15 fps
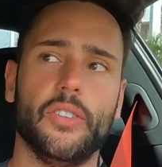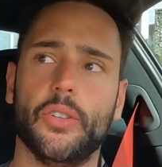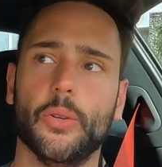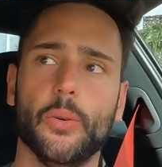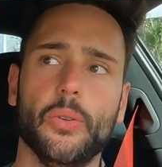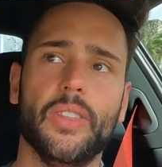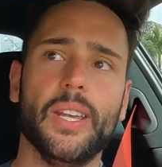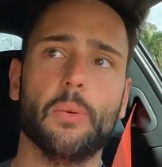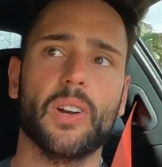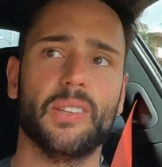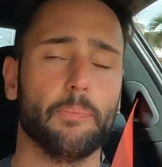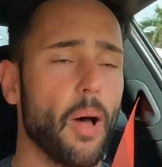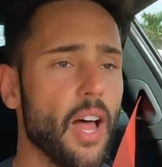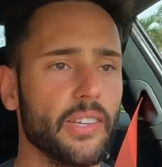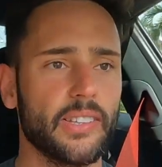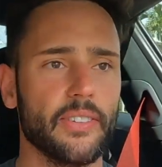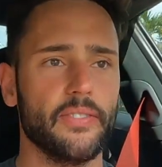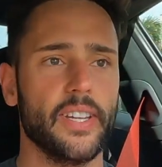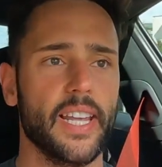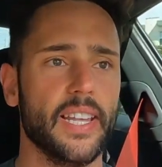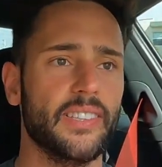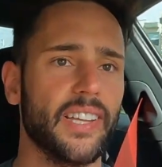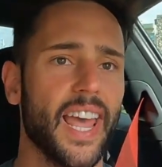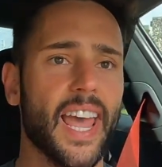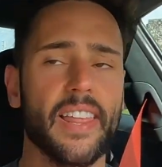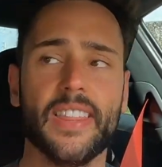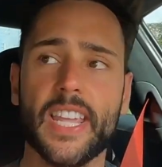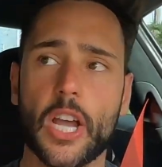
to the responsiveness and